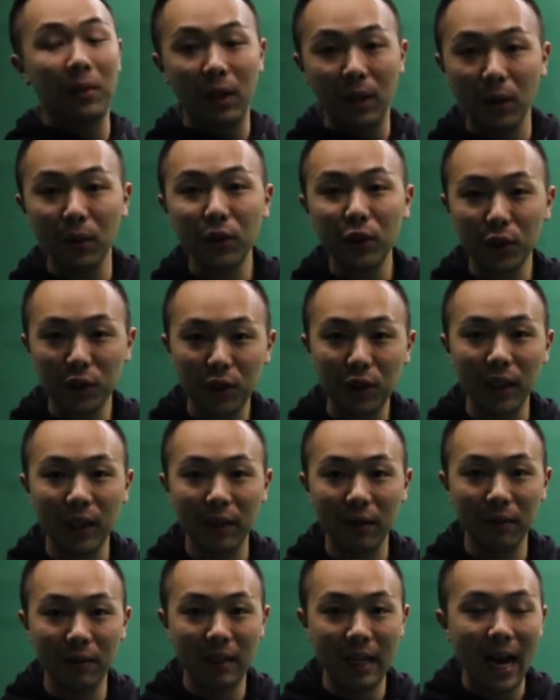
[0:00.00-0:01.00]
closer to
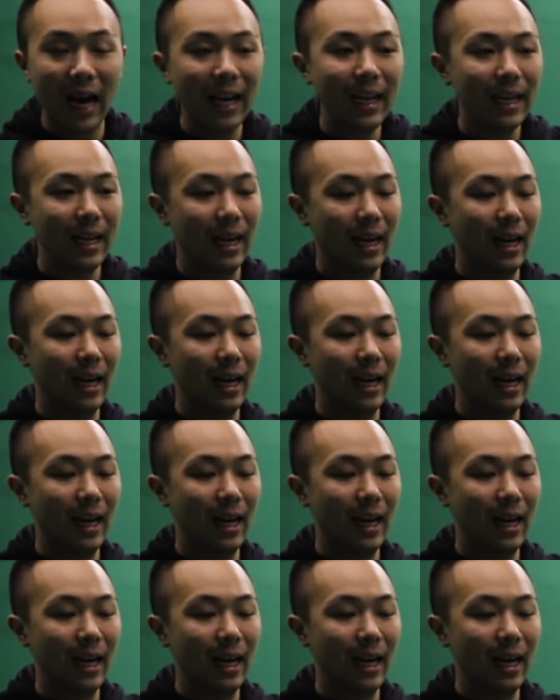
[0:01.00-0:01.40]
the net,